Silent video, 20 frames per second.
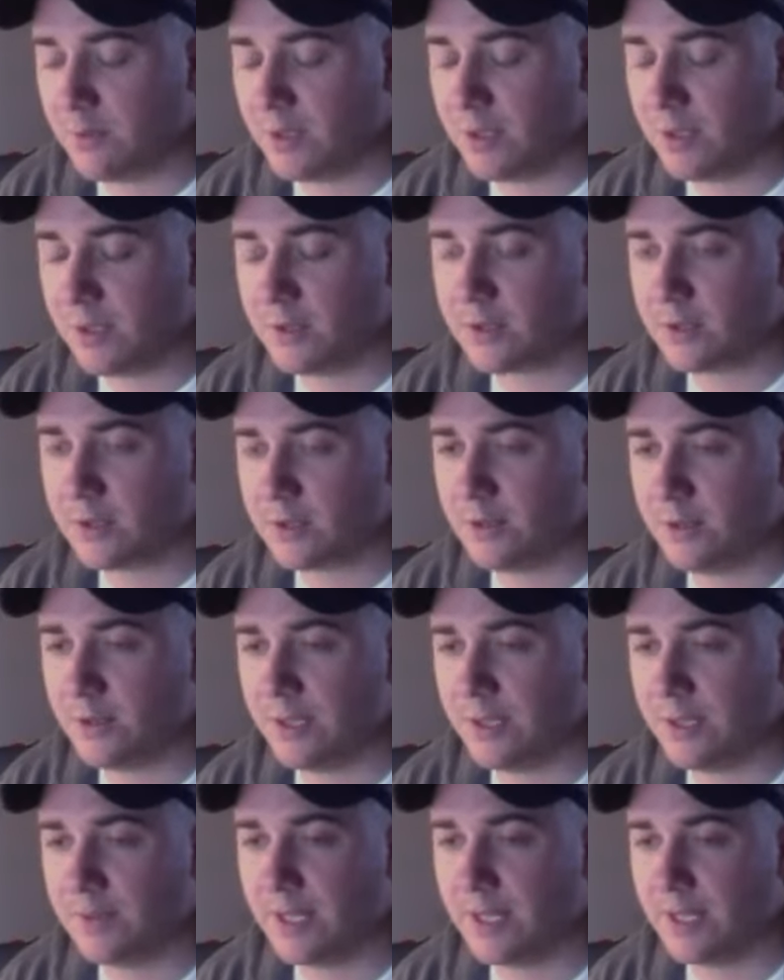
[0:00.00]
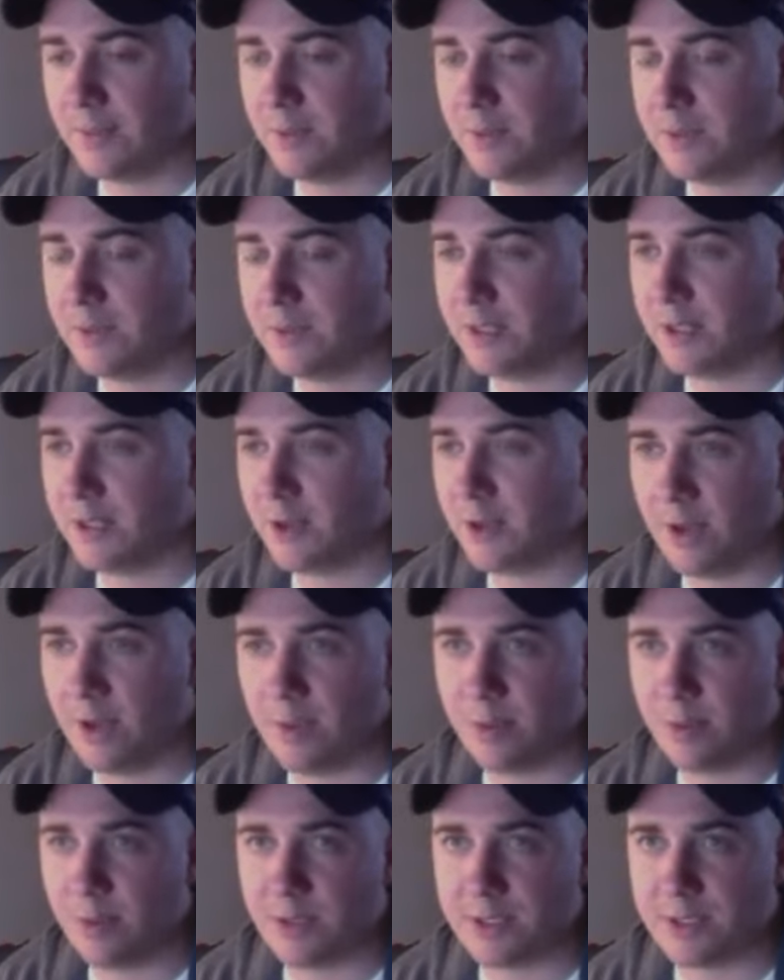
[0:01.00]
We also have a game that we did in
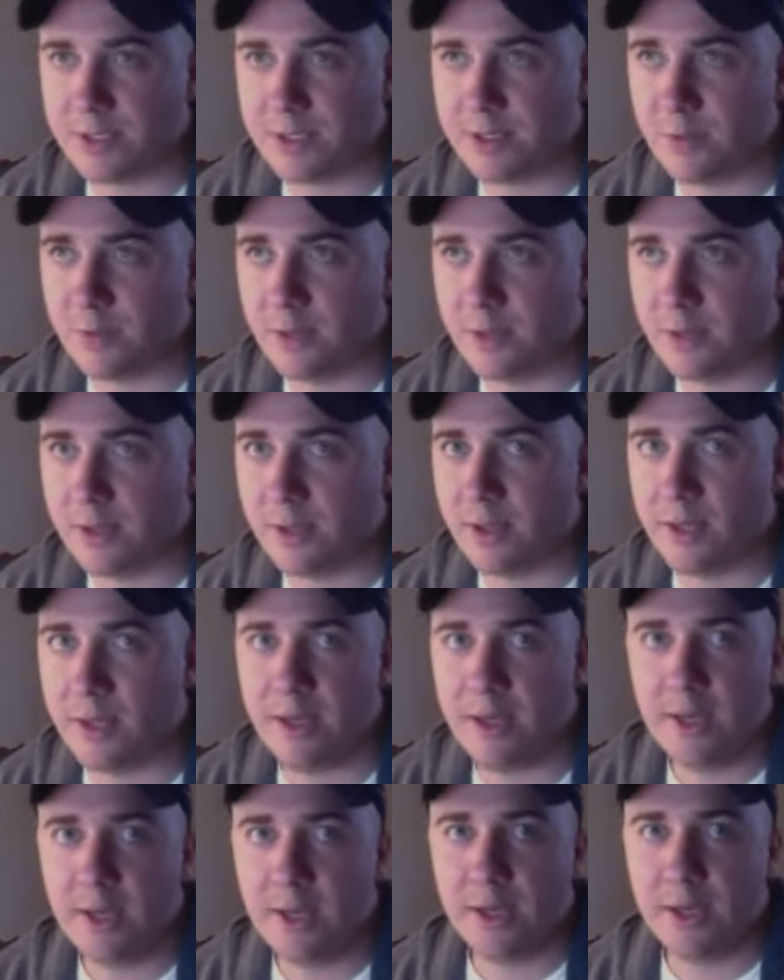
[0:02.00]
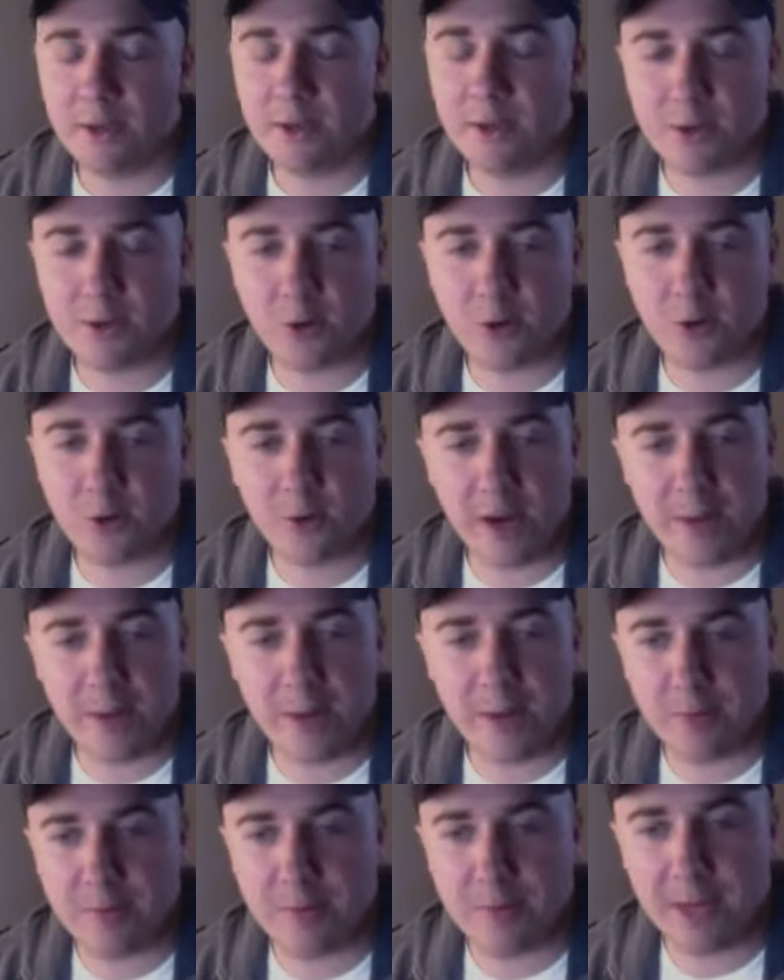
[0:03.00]
collaboration with nerdcore
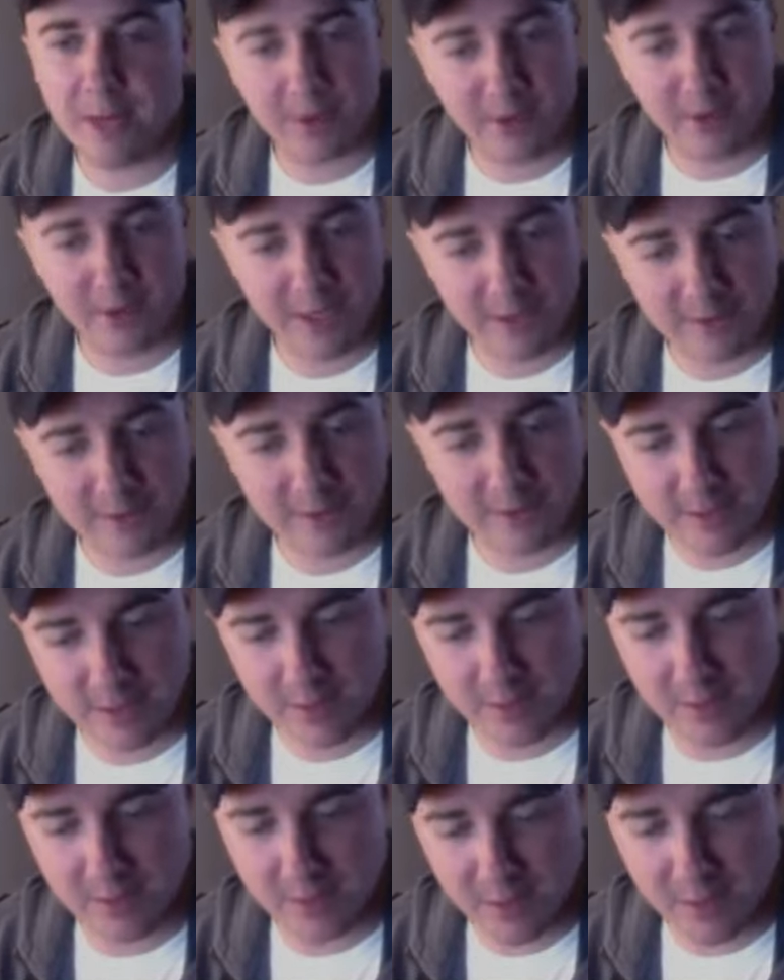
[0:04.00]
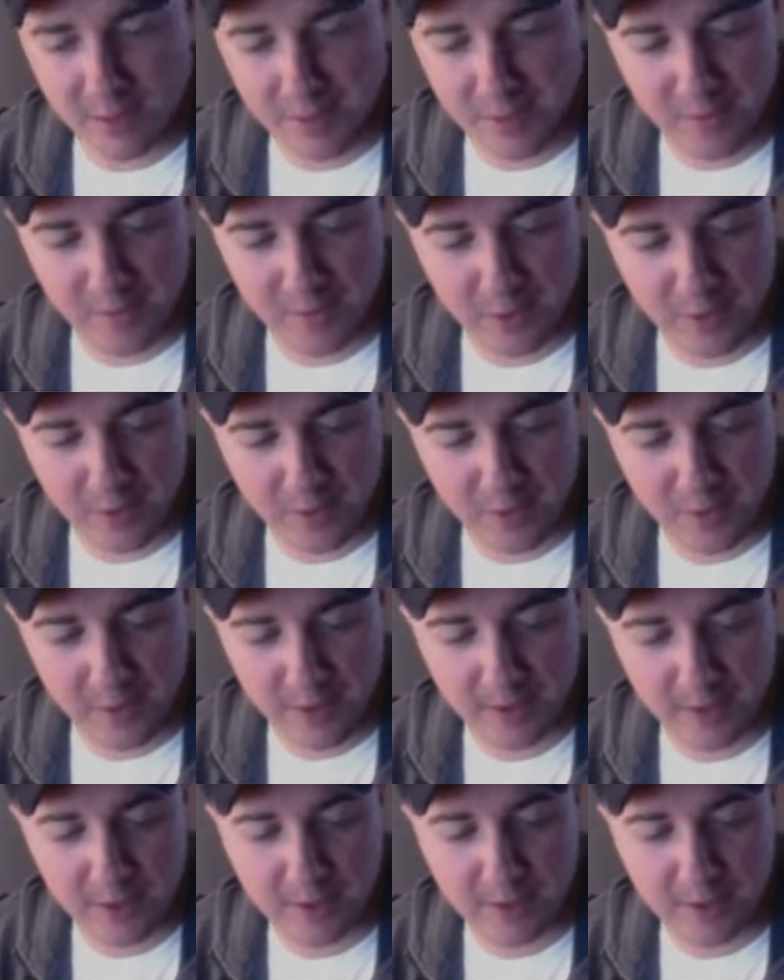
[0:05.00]
rapper Megaran. Some of you may be familiar with.